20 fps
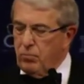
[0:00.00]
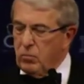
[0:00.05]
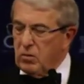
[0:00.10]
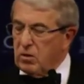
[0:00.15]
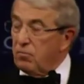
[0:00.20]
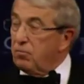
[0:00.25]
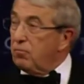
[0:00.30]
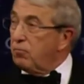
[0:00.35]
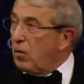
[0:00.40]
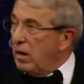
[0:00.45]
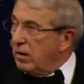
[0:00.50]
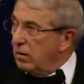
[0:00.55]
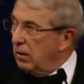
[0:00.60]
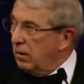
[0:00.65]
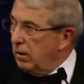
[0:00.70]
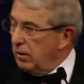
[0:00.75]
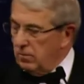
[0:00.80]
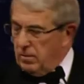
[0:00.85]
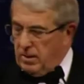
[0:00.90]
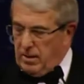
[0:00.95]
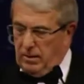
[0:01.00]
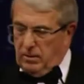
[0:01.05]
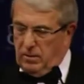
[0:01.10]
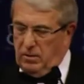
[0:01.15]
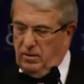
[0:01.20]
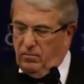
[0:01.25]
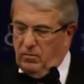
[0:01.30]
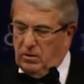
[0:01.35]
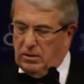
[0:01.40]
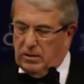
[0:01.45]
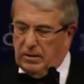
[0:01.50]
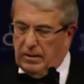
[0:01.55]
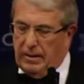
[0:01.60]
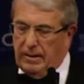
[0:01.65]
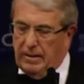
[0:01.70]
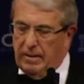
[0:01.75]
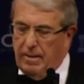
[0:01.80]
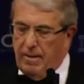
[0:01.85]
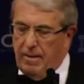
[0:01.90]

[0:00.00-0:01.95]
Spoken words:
to front-load activity,